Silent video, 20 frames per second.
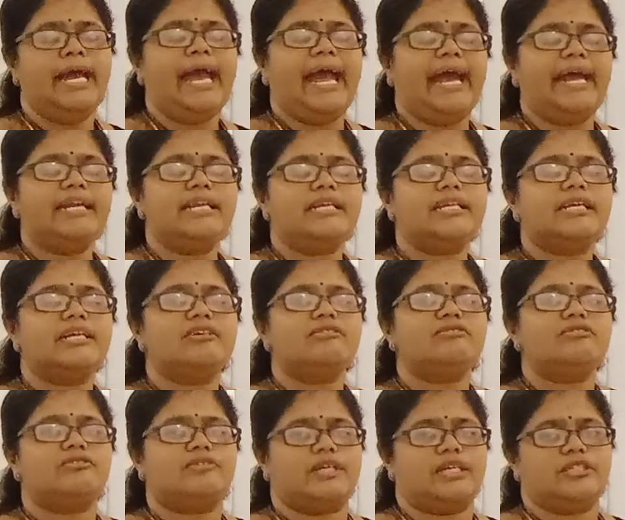and it
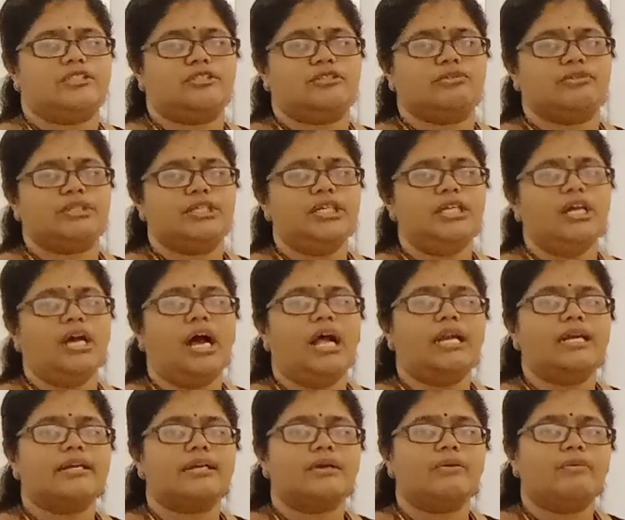gives rise to the
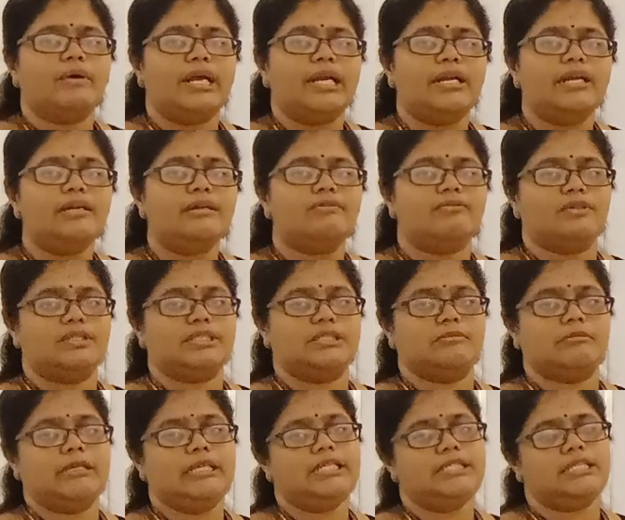ultraviolet
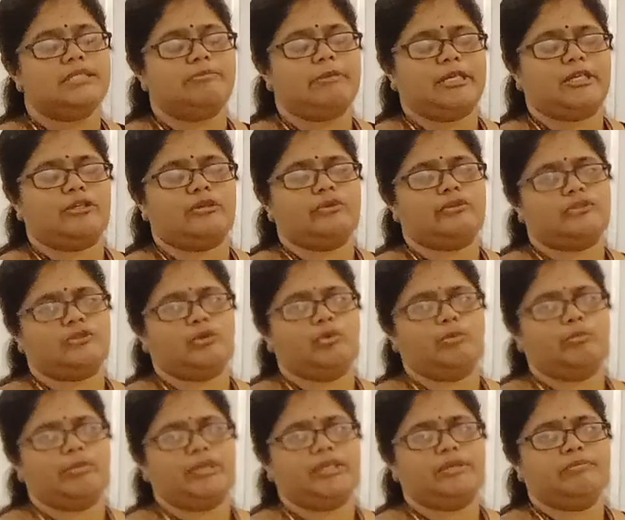visible
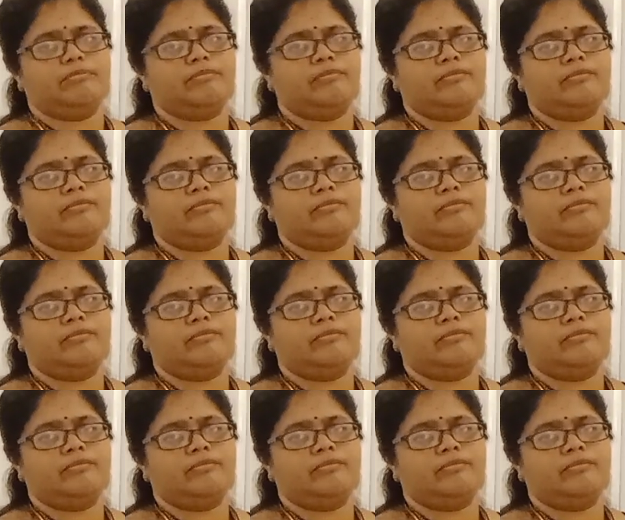spectroscopy.